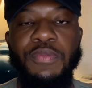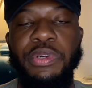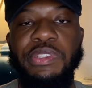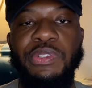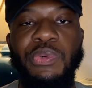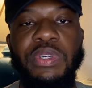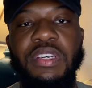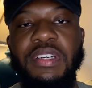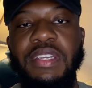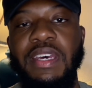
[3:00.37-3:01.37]
of what's going
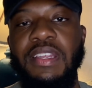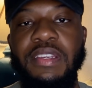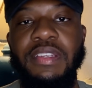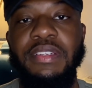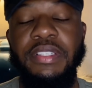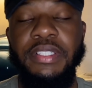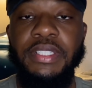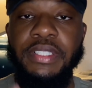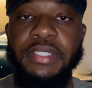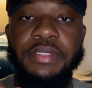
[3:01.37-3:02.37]
on, and
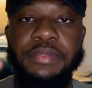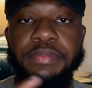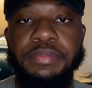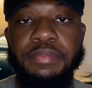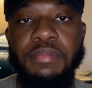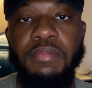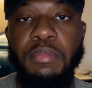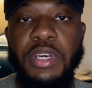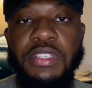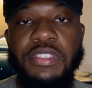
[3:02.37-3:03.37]

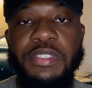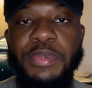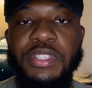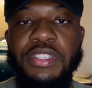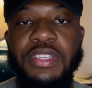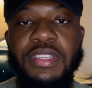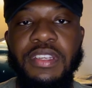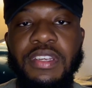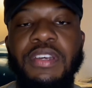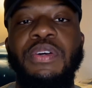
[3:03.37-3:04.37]
my suspicion
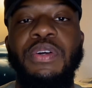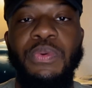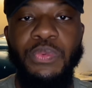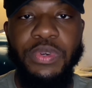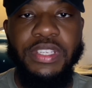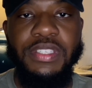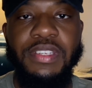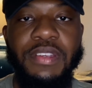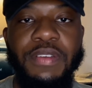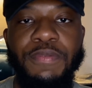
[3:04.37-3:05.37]
was
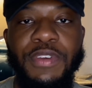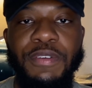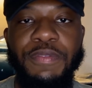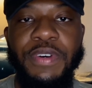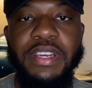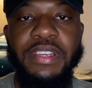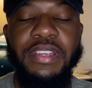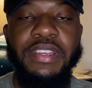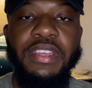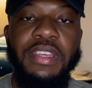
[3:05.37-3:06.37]
verified.
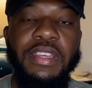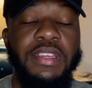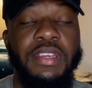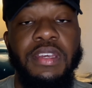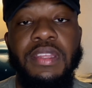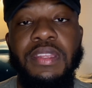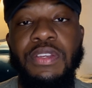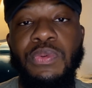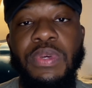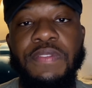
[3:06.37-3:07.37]
And they
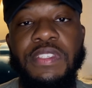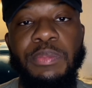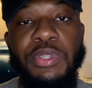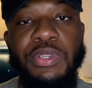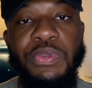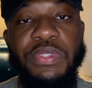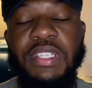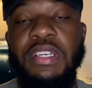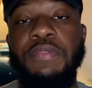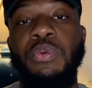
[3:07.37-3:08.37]
do have similar notes.
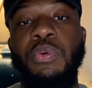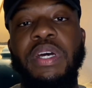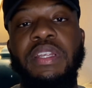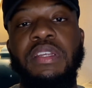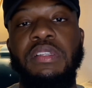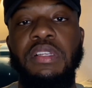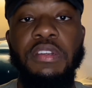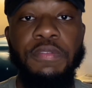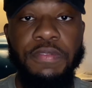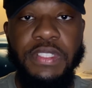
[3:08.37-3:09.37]
They have quite a lot
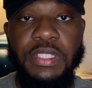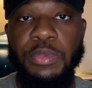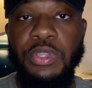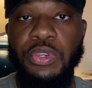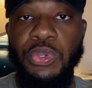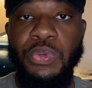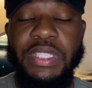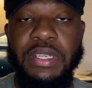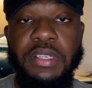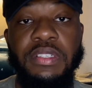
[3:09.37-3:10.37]
of similar
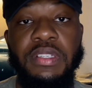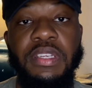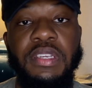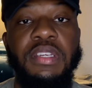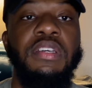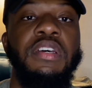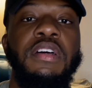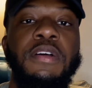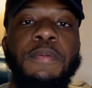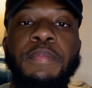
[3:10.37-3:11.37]
notes actually,
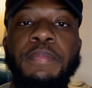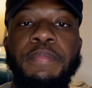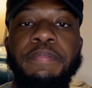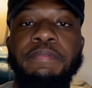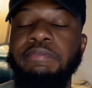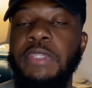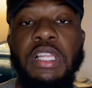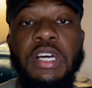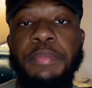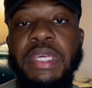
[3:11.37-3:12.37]
a
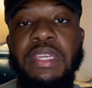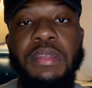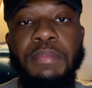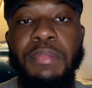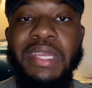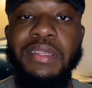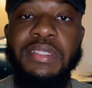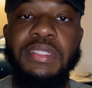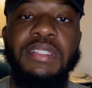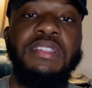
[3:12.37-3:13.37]
lot being the
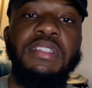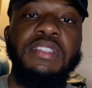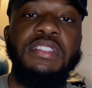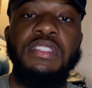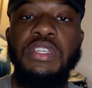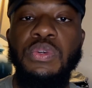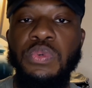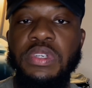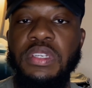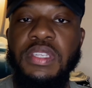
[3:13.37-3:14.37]
mint,
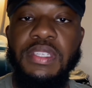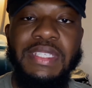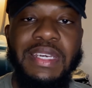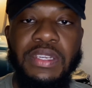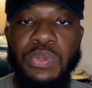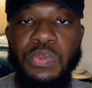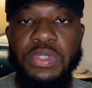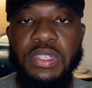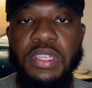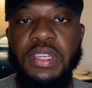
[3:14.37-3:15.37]
cedarwood,
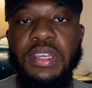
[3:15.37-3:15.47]
sandalwood